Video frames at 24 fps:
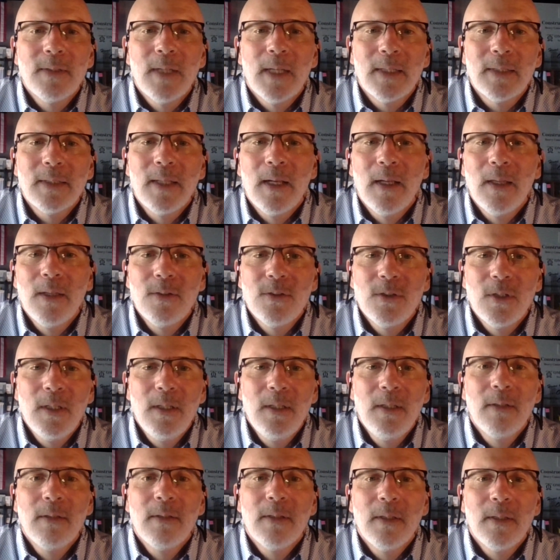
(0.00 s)

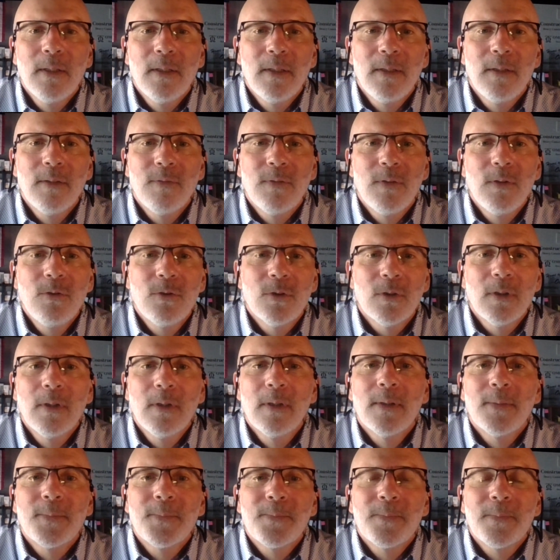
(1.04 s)
technology in the future?
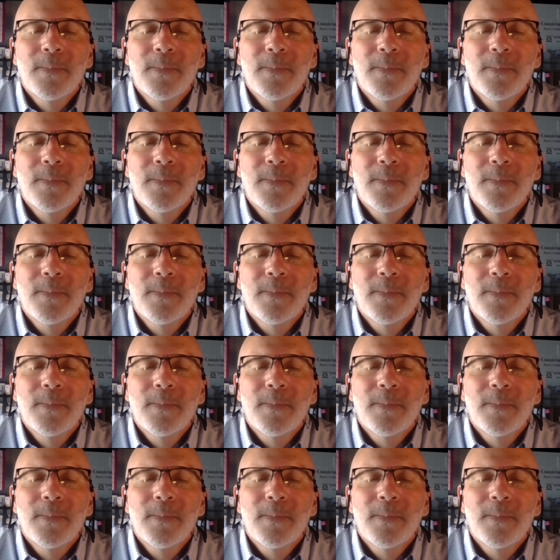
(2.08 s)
